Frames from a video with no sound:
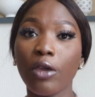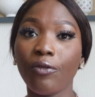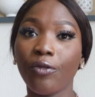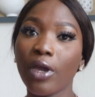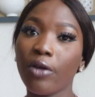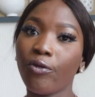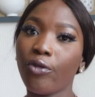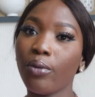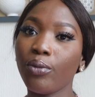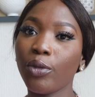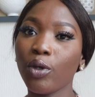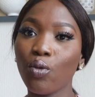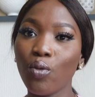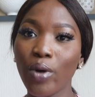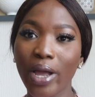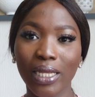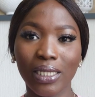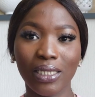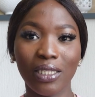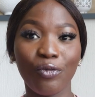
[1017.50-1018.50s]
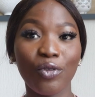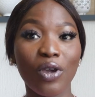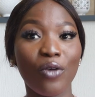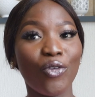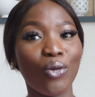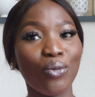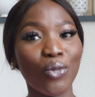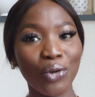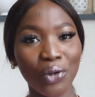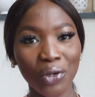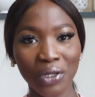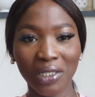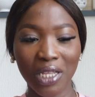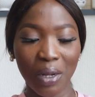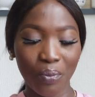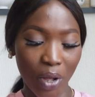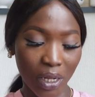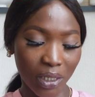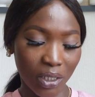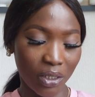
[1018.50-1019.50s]
if you are from the west, if you are from Ondo
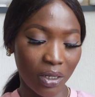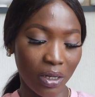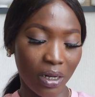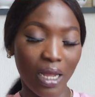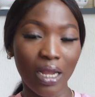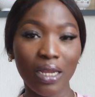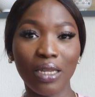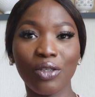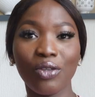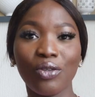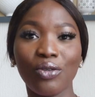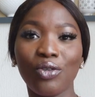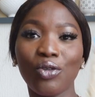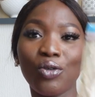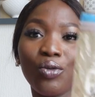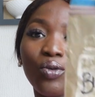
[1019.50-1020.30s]
State particularly, you